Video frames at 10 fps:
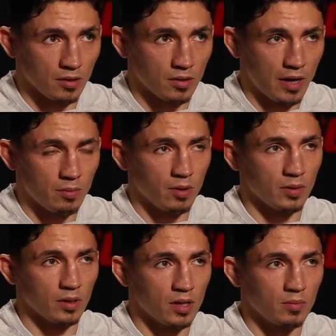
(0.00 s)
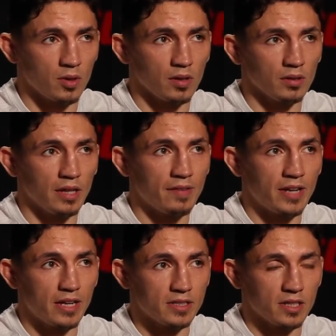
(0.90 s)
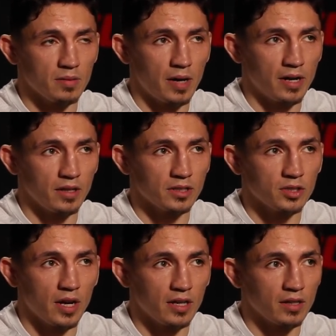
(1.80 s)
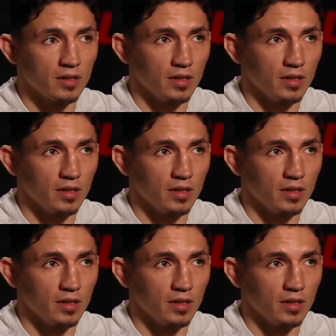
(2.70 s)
Granted, we were looking more left hands to the body in training,